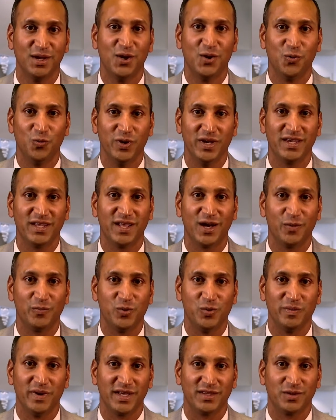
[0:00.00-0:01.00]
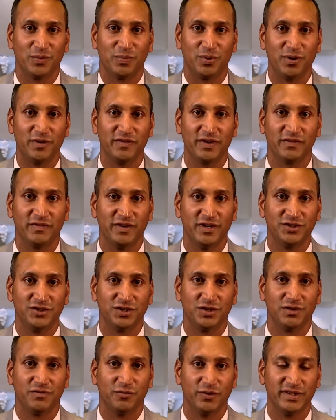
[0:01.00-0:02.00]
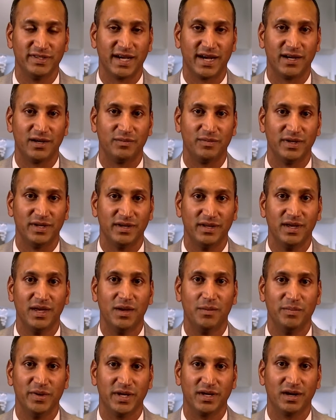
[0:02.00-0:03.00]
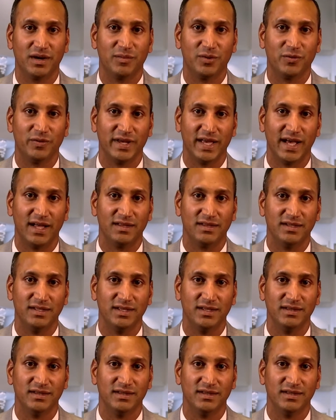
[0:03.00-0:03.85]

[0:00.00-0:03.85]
we can help you make the perfect vision of retirement become a reality.